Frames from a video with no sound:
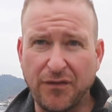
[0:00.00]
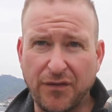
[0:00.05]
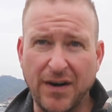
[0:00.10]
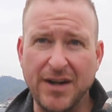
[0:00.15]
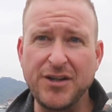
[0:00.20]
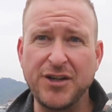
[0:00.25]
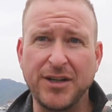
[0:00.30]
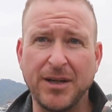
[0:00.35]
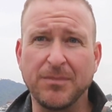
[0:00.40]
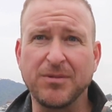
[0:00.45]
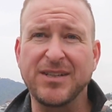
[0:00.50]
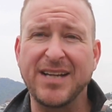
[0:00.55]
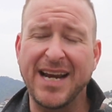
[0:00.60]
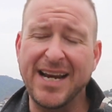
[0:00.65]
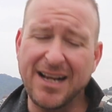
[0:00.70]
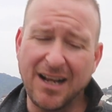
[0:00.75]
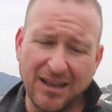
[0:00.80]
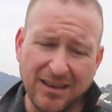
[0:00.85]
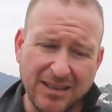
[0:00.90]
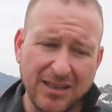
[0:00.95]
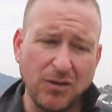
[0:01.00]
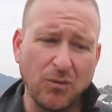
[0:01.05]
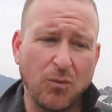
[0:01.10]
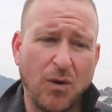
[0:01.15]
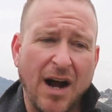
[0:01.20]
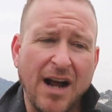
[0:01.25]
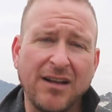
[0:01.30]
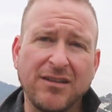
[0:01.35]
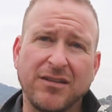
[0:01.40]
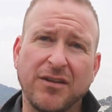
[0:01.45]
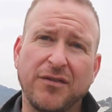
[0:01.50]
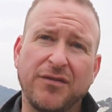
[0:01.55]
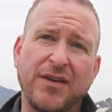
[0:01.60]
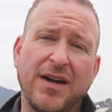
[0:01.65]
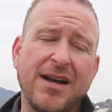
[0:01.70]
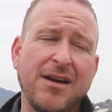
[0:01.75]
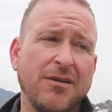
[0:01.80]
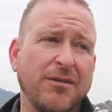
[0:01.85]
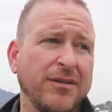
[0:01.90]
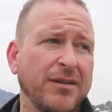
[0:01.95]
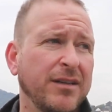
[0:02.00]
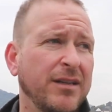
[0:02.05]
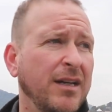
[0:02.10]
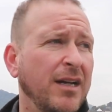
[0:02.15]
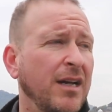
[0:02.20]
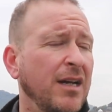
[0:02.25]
friendships take a little while to found.